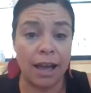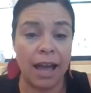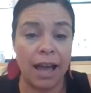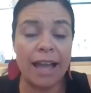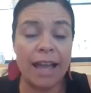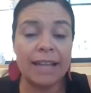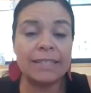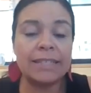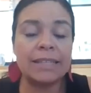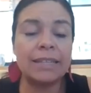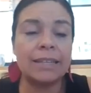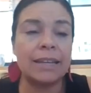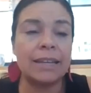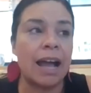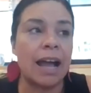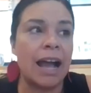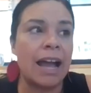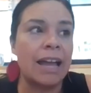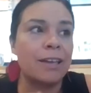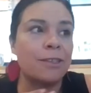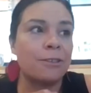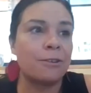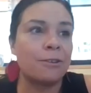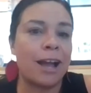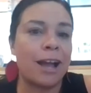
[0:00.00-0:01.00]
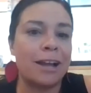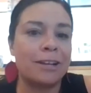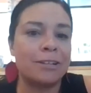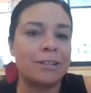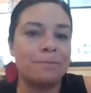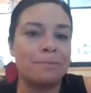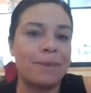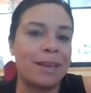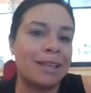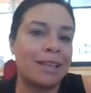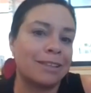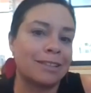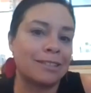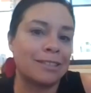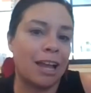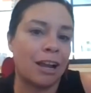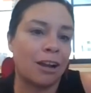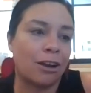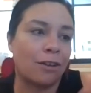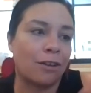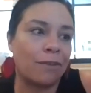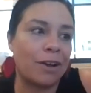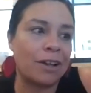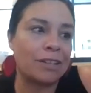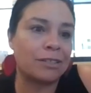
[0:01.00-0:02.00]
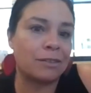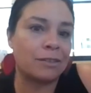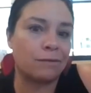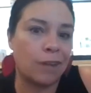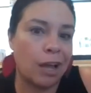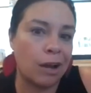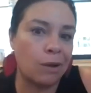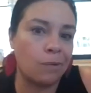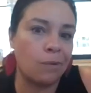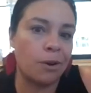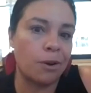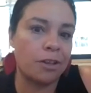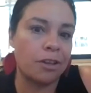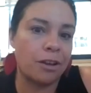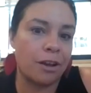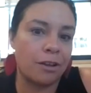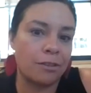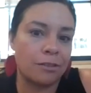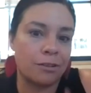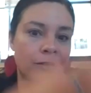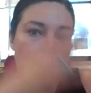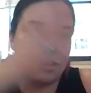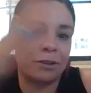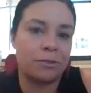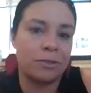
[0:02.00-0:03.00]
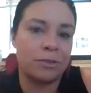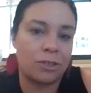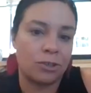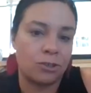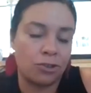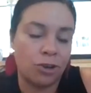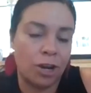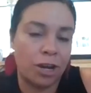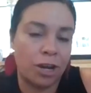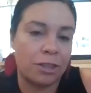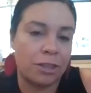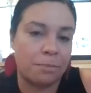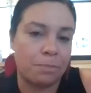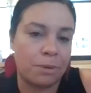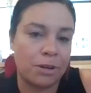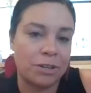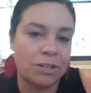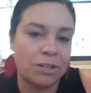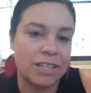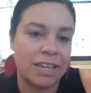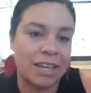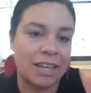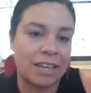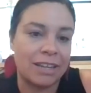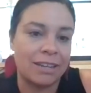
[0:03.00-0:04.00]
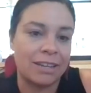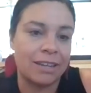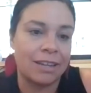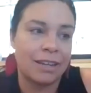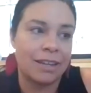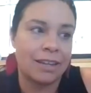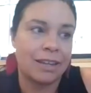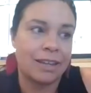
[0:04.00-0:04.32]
I either had to make the sacrifice of not working on the loans and train the person,